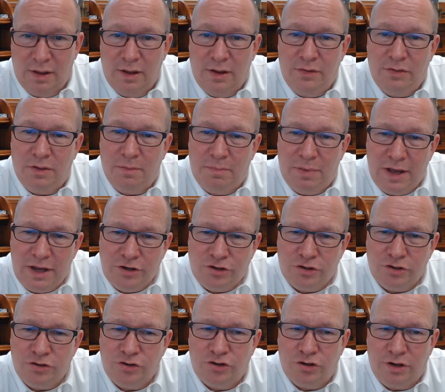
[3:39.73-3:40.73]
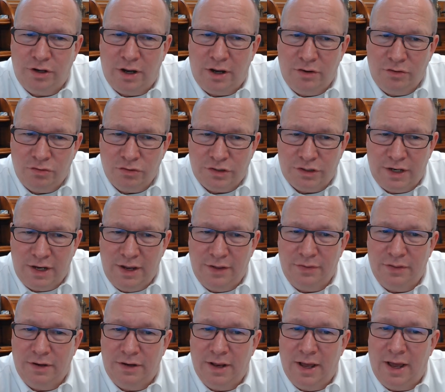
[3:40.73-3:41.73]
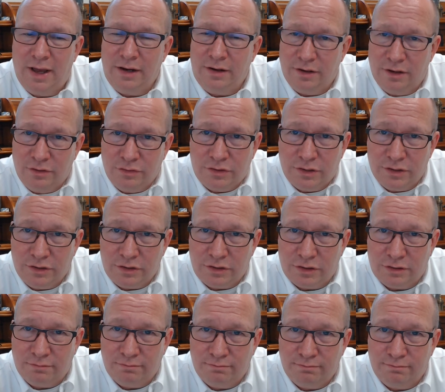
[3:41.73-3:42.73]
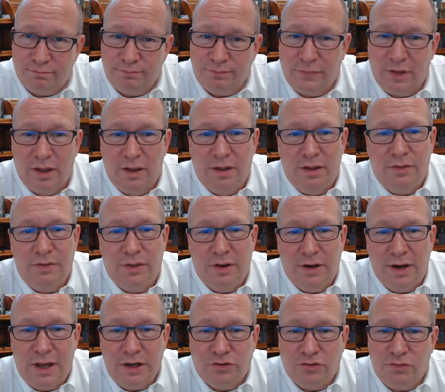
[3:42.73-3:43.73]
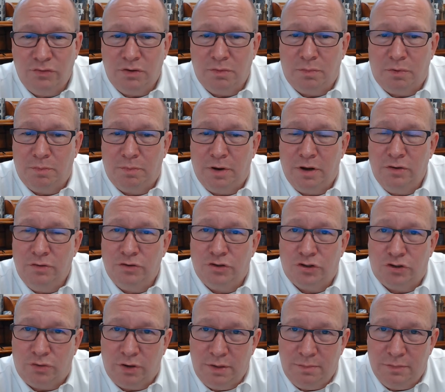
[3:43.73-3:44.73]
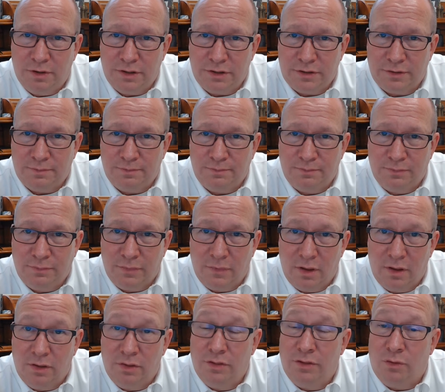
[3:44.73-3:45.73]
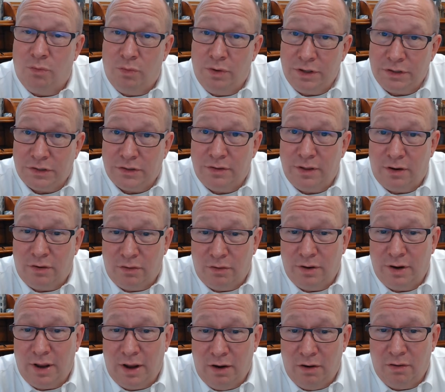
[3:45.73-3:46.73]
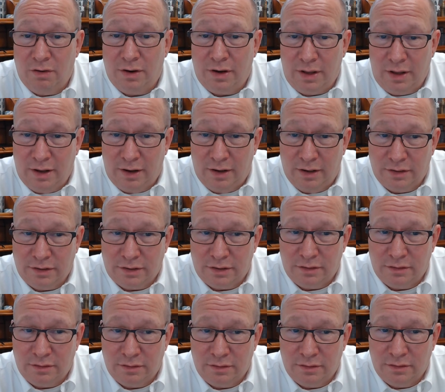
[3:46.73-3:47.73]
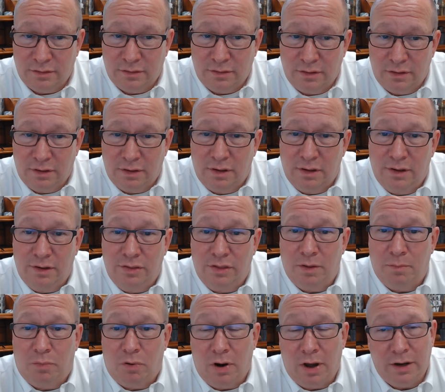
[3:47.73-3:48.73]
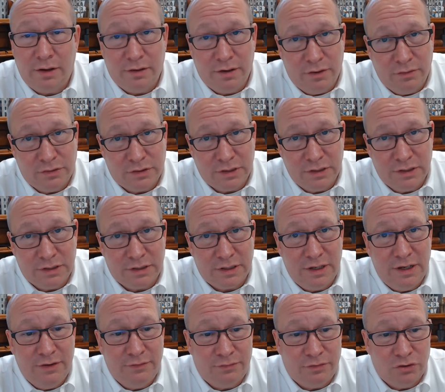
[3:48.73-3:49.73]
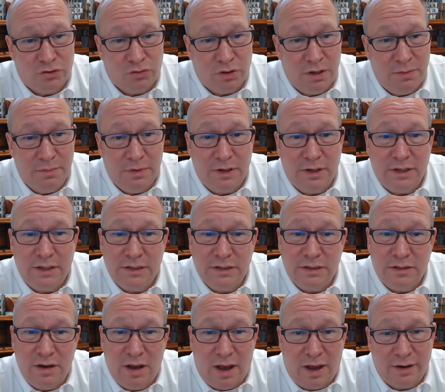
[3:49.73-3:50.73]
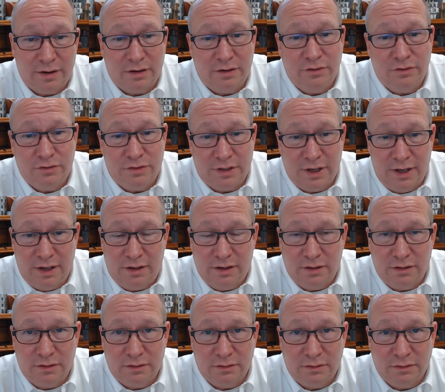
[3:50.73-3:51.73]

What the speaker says: The patient should understand the diagnosis, the nature of the proposed treatment, the risks that are inherent in it, the prognosis if the treatment is not undertaken,